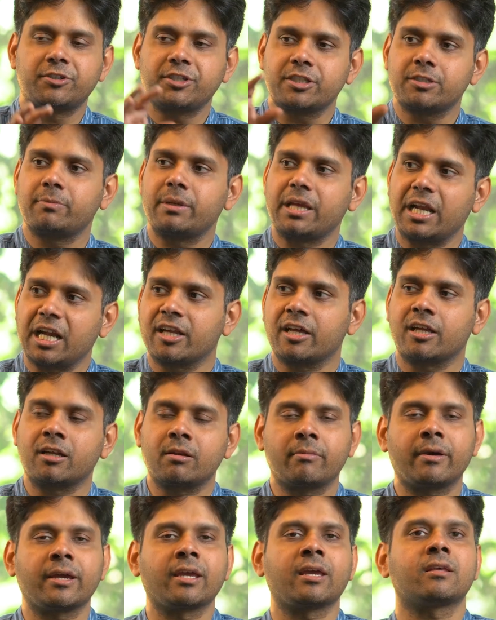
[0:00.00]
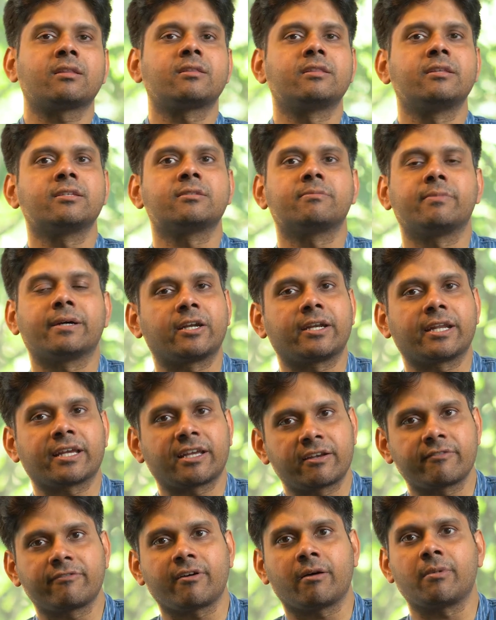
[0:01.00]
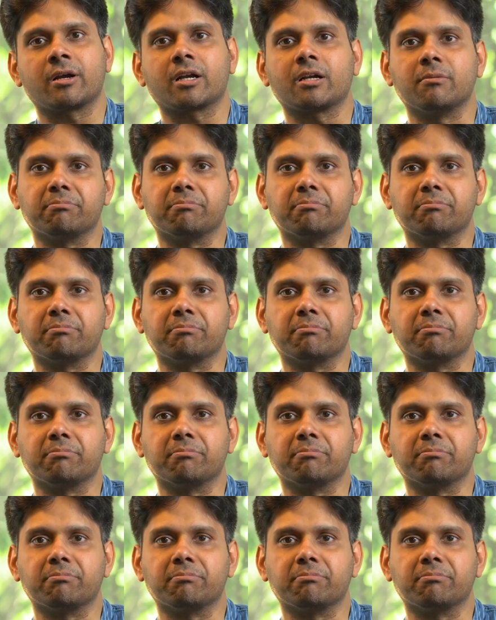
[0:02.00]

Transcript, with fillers: which is being done by these biotech and pharma